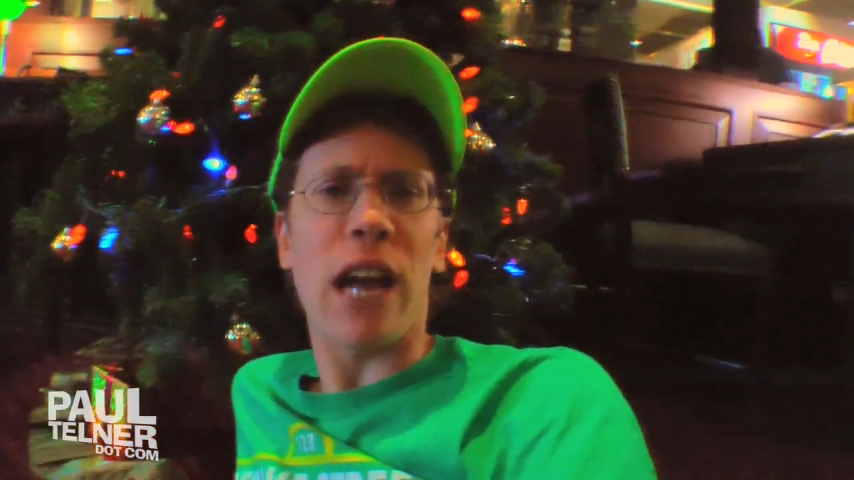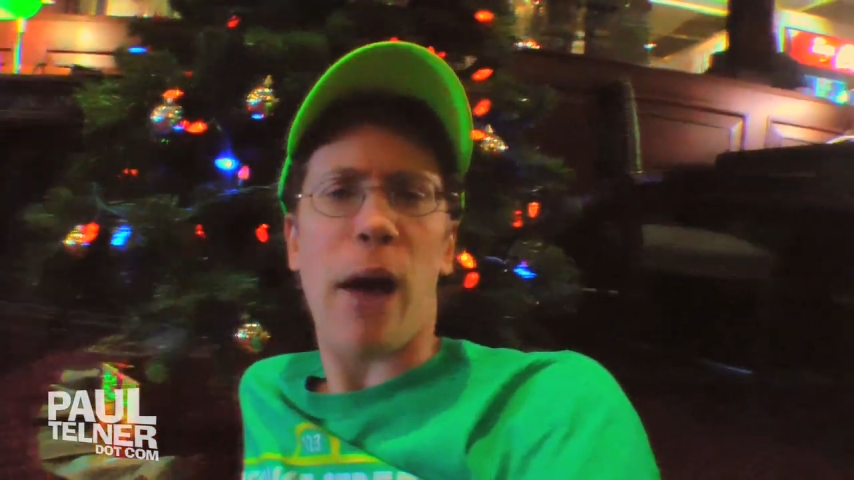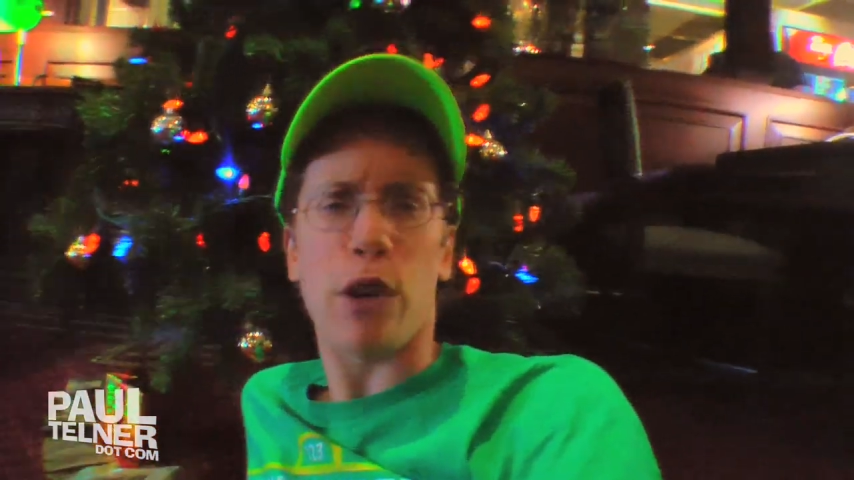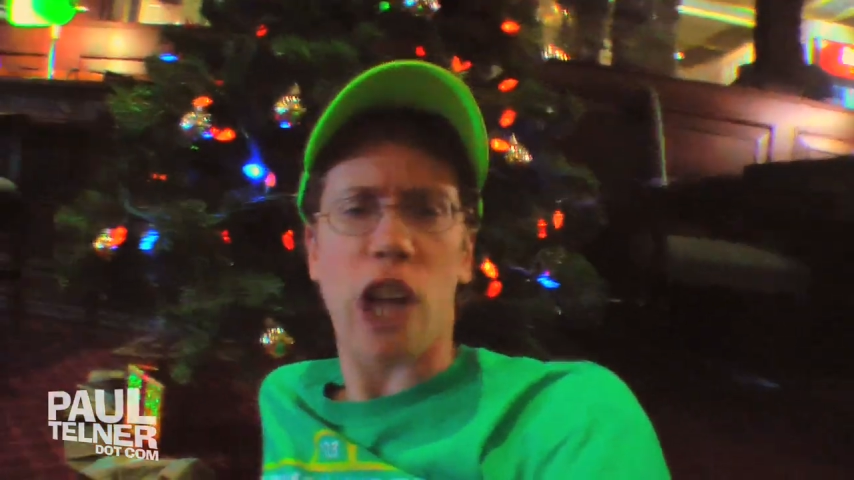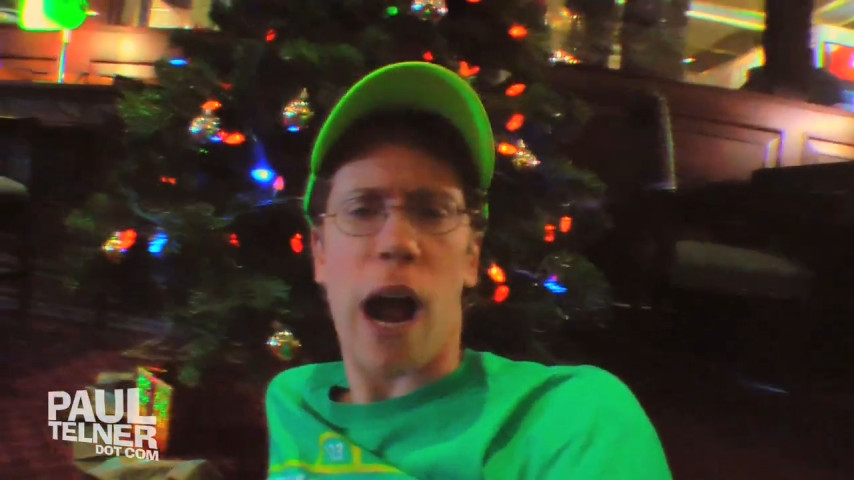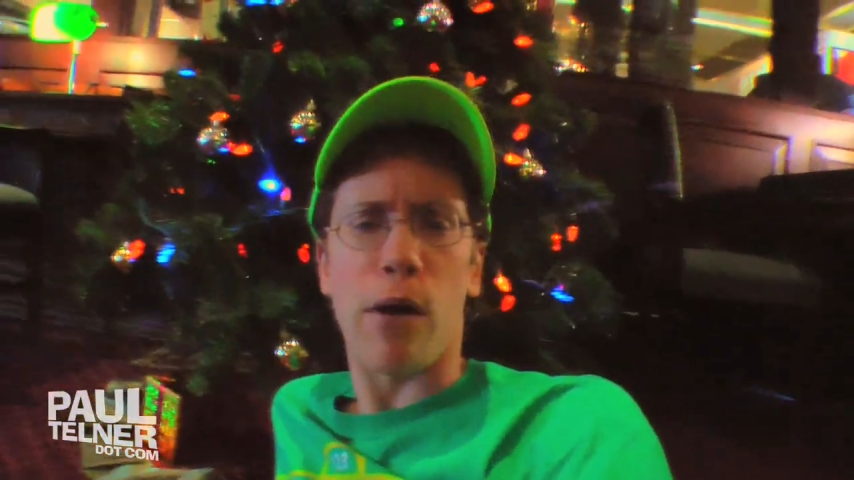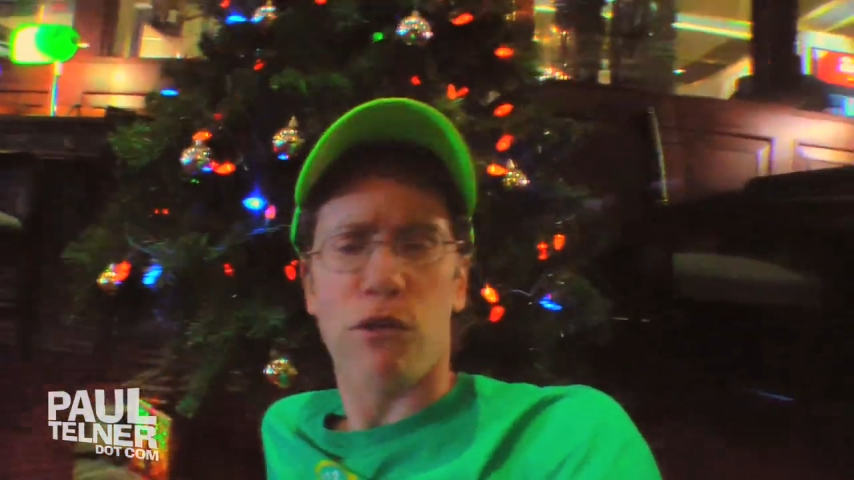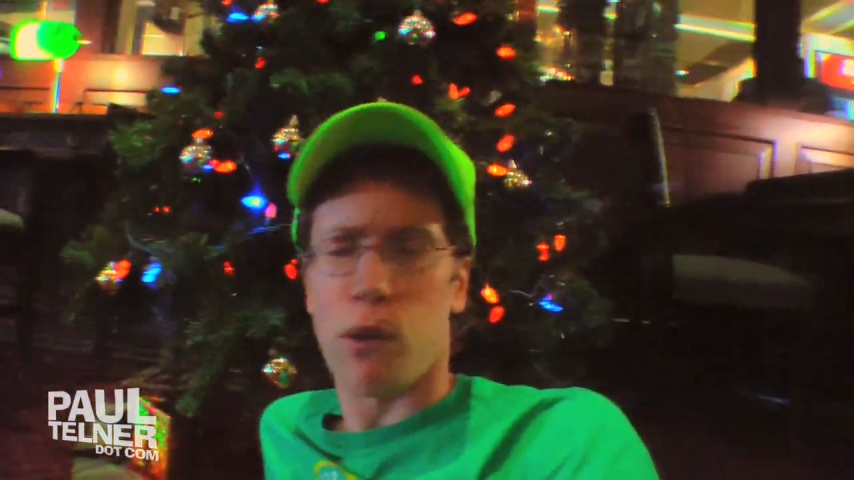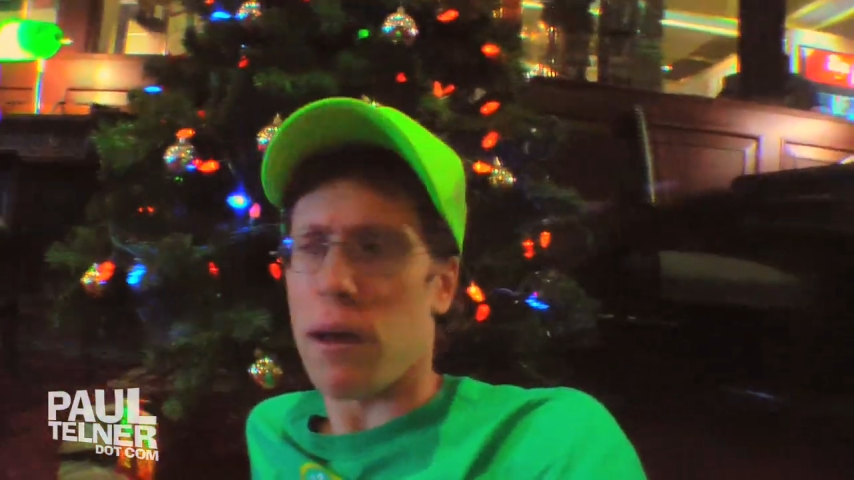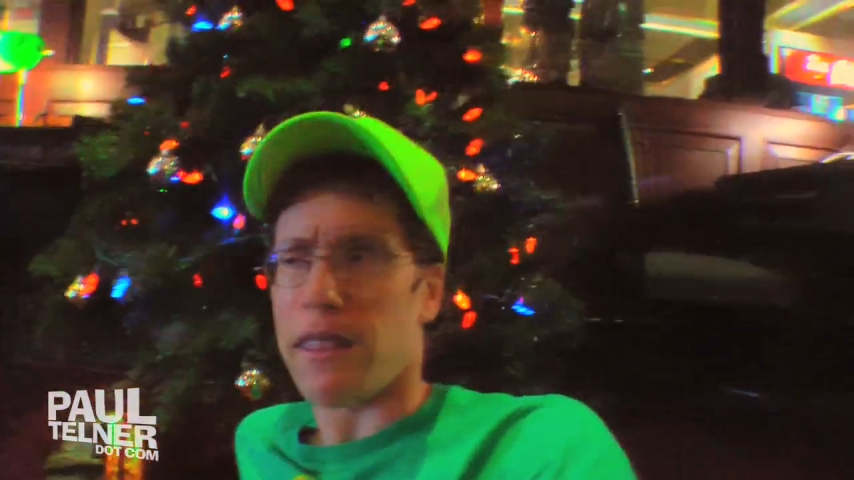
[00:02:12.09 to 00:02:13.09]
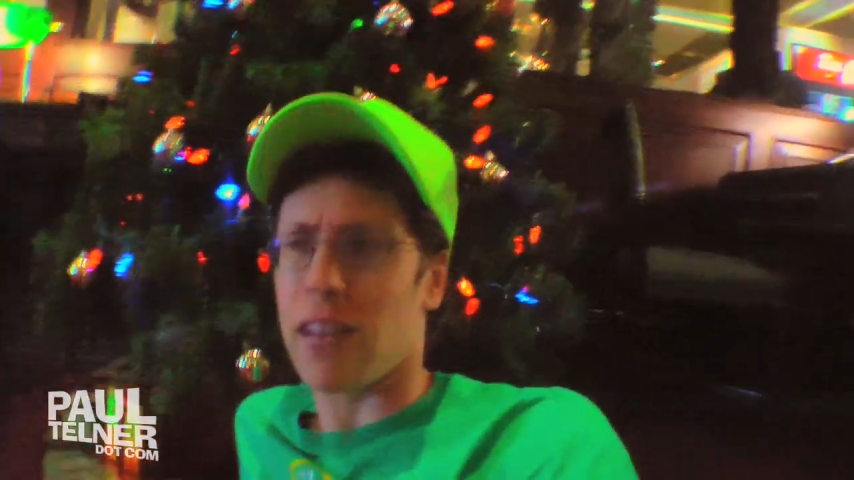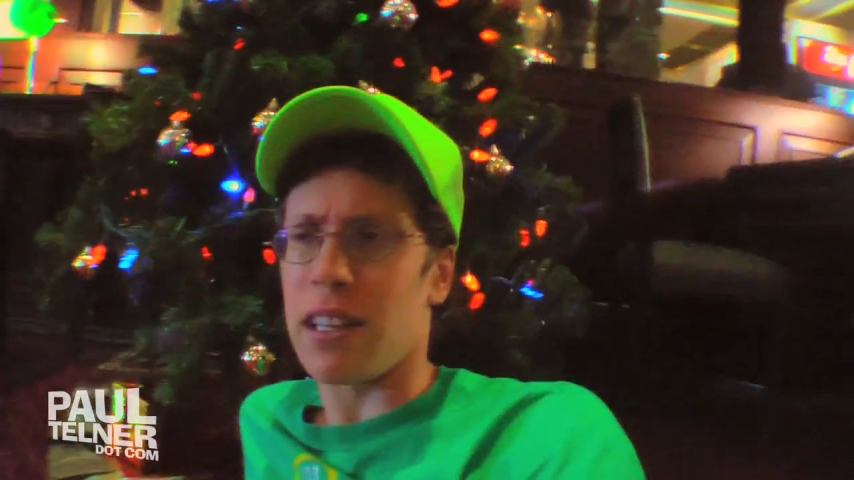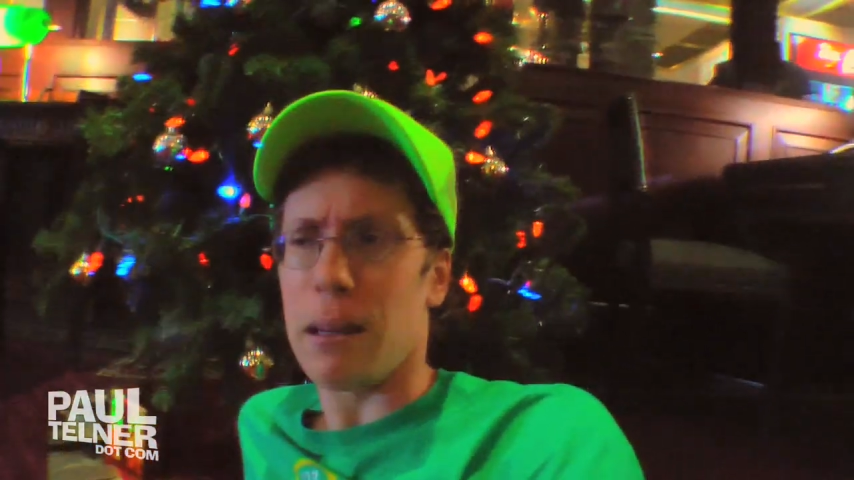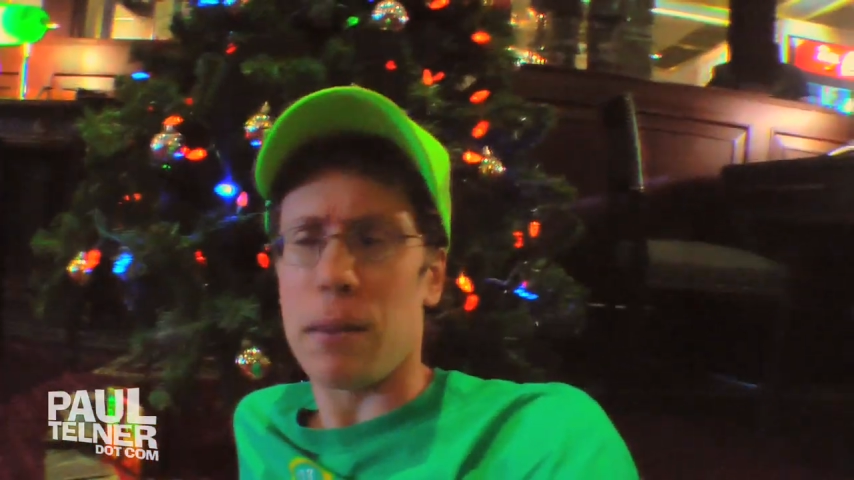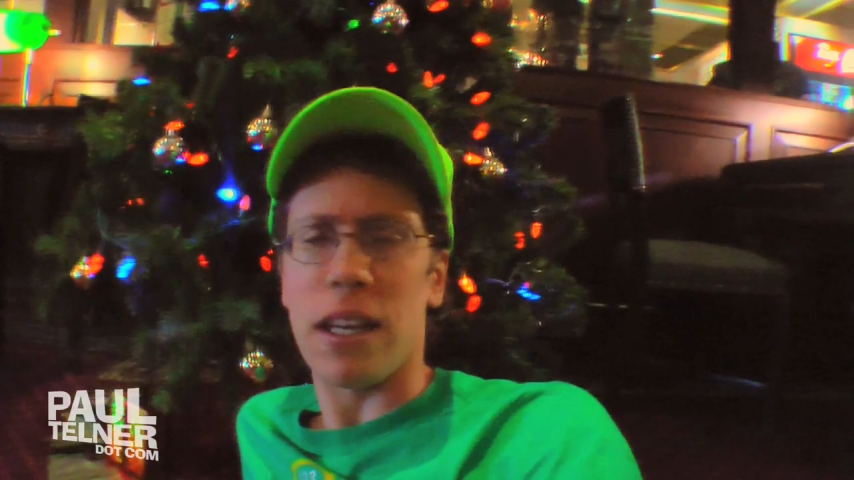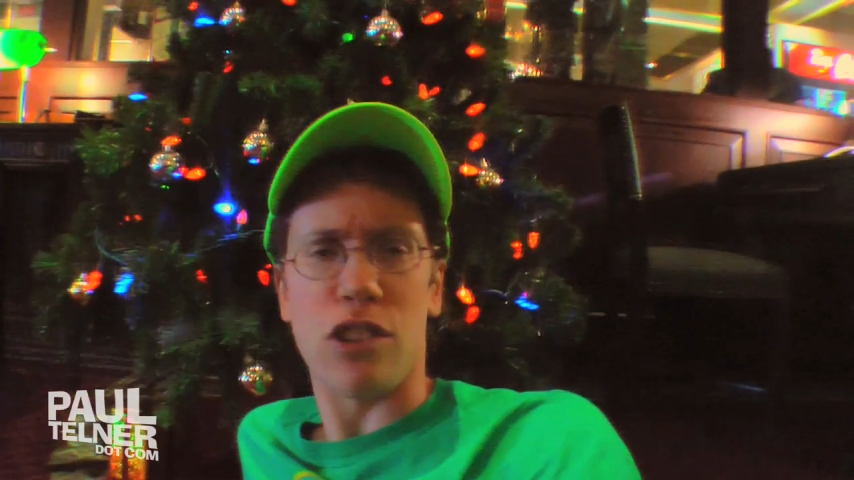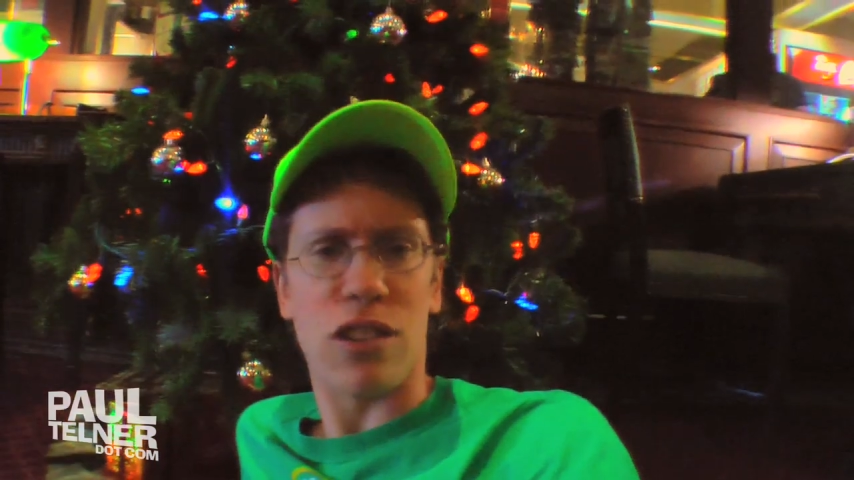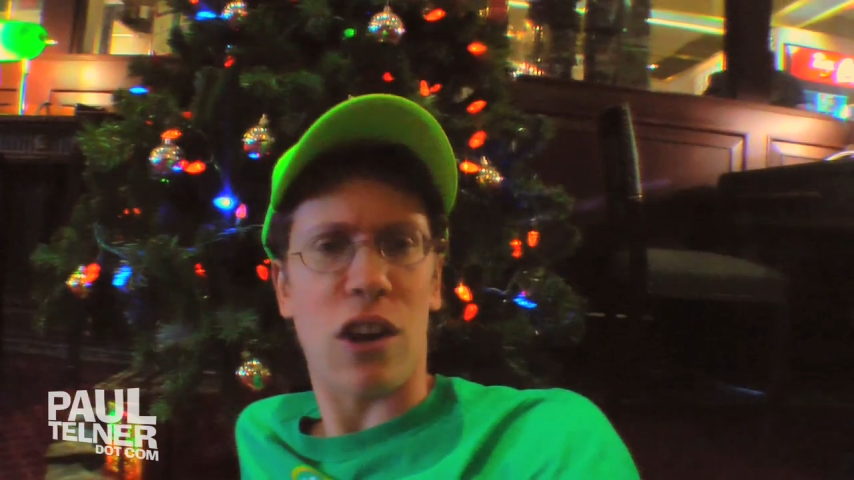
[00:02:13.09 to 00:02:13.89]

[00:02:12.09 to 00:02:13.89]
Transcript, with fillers: hour showers were basically me just